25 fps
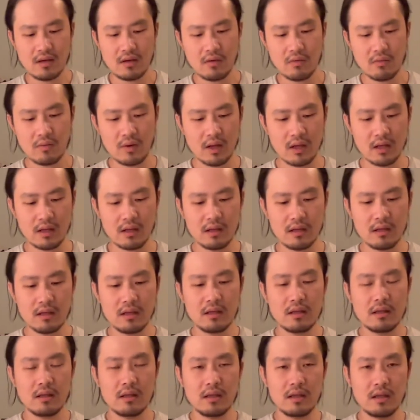When
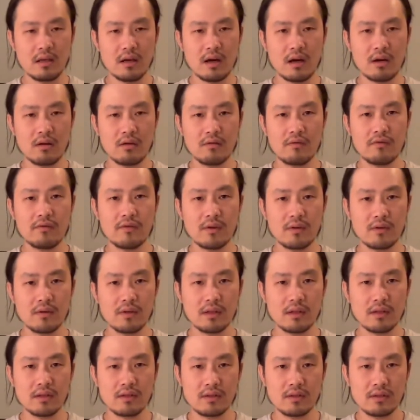the
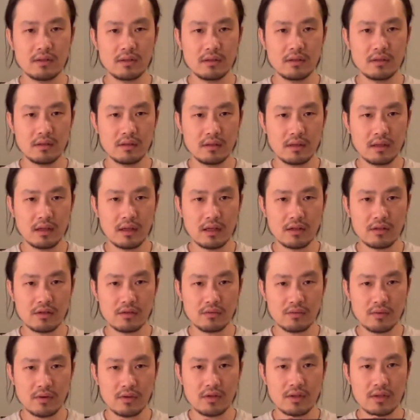autofocus
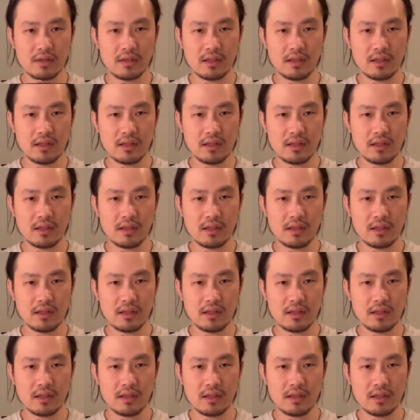switch is